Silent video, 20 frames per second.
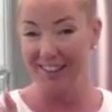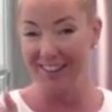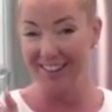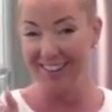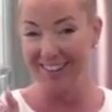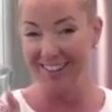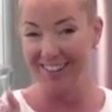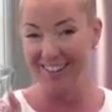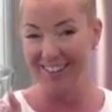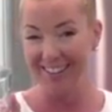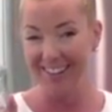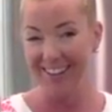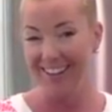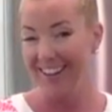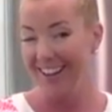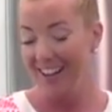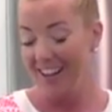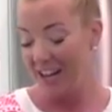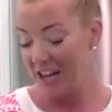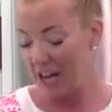little
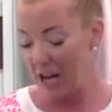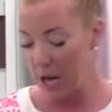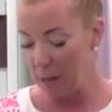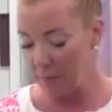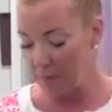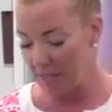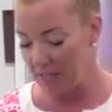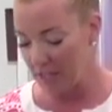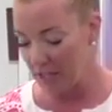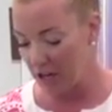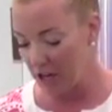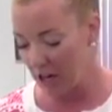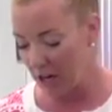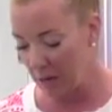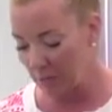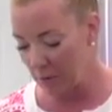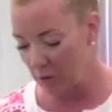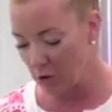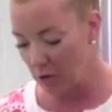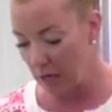cups here.
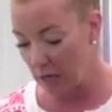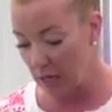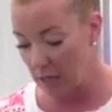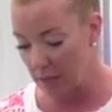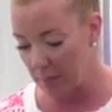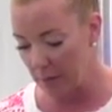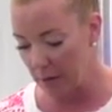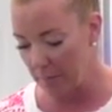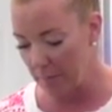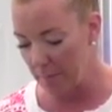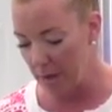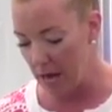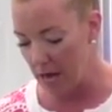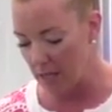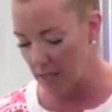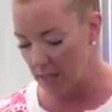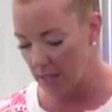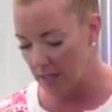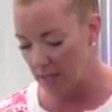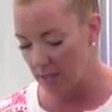I'm gonna try not to make a
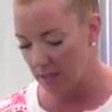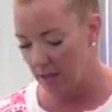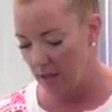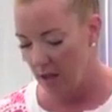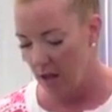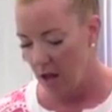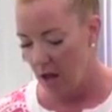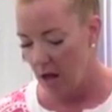mess.